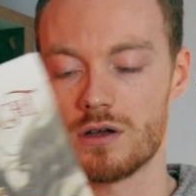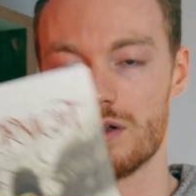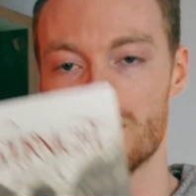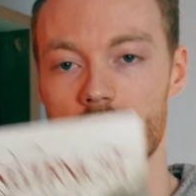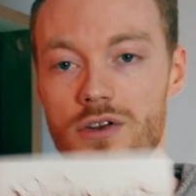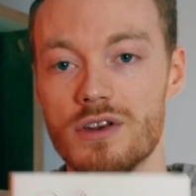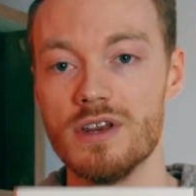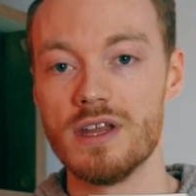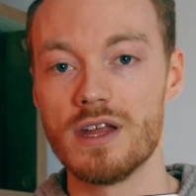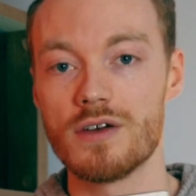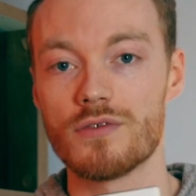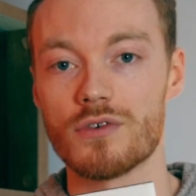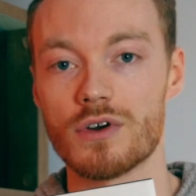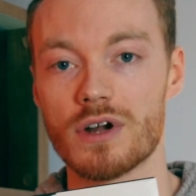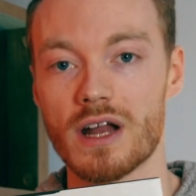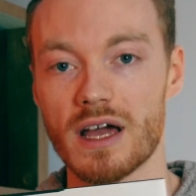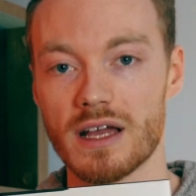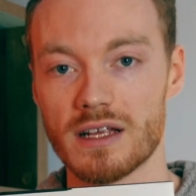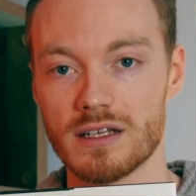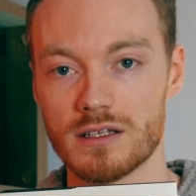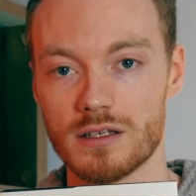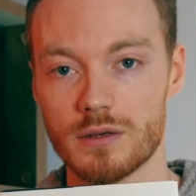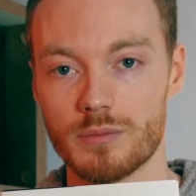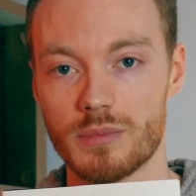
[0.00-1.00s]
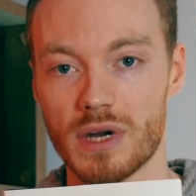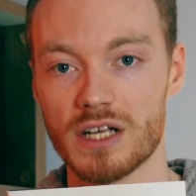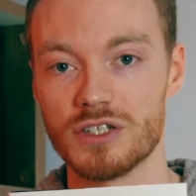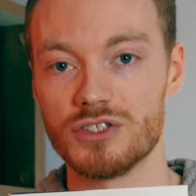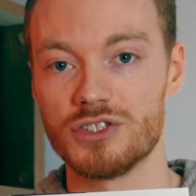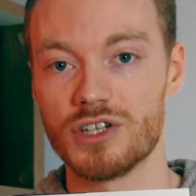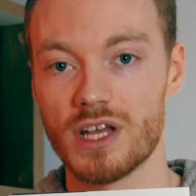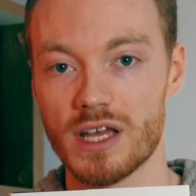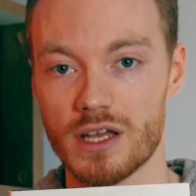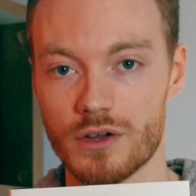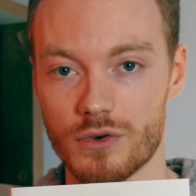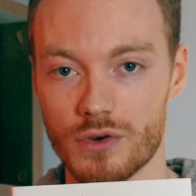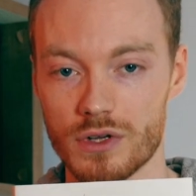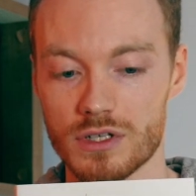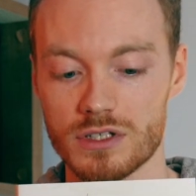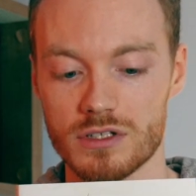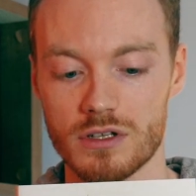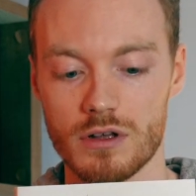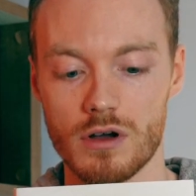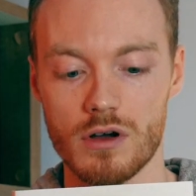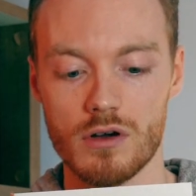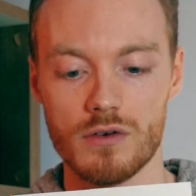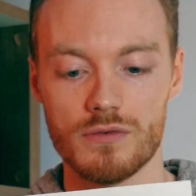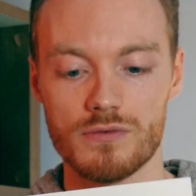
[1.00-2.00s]
Nivernight by Jay
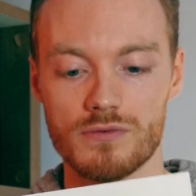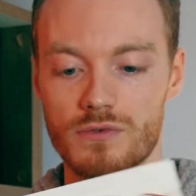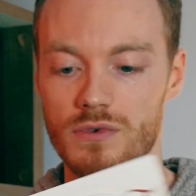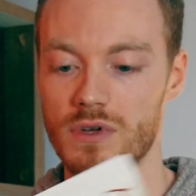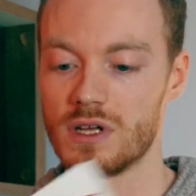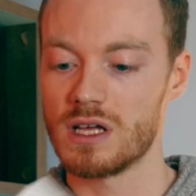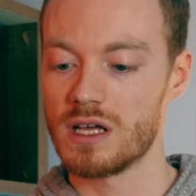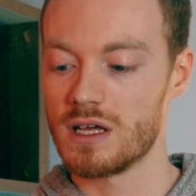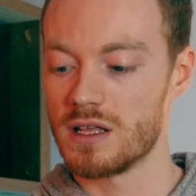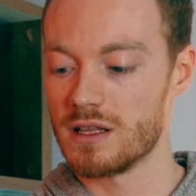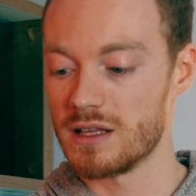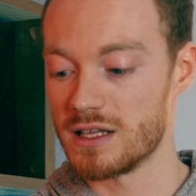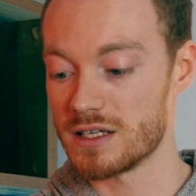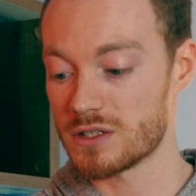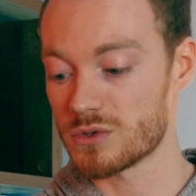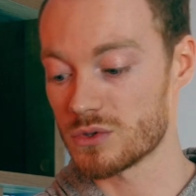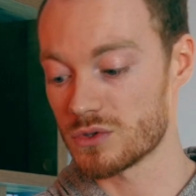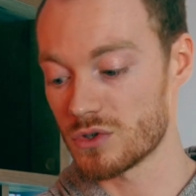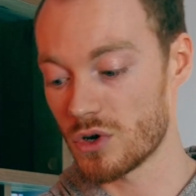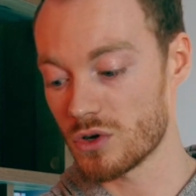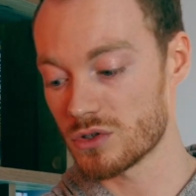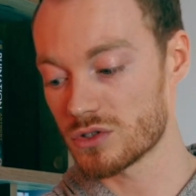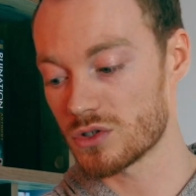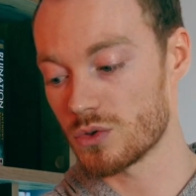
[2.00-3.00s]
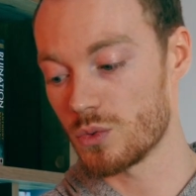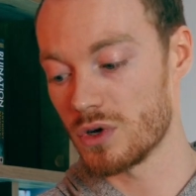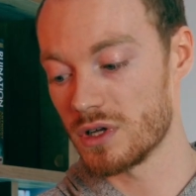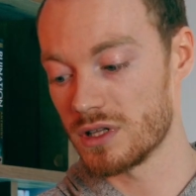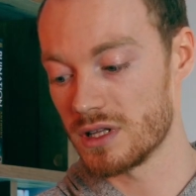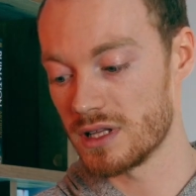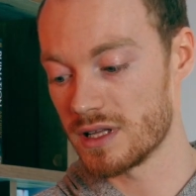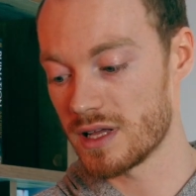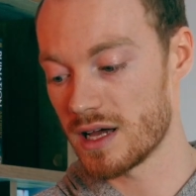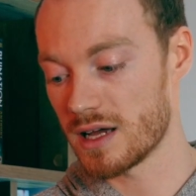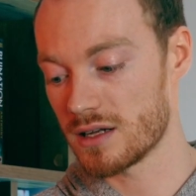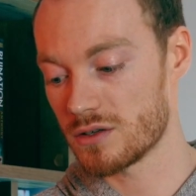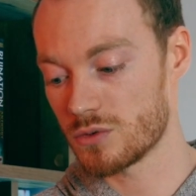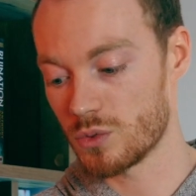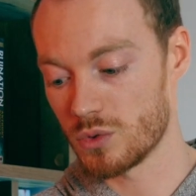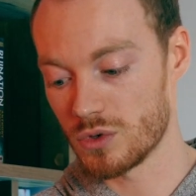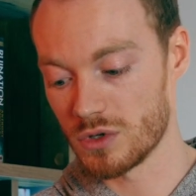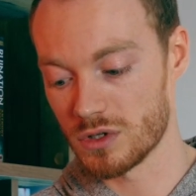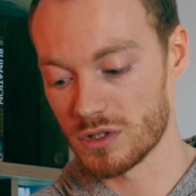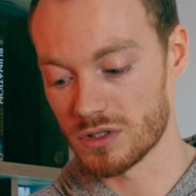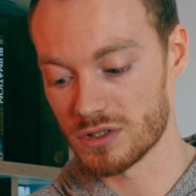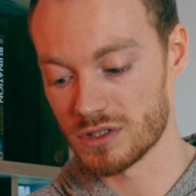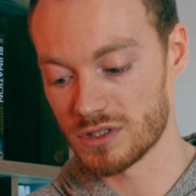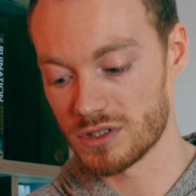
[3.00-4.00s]
Kristoff. This was also one that
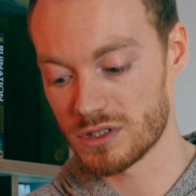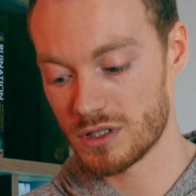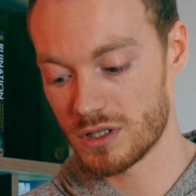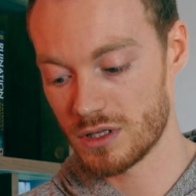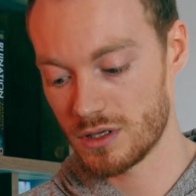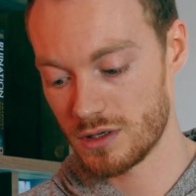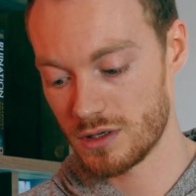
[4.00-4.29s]
was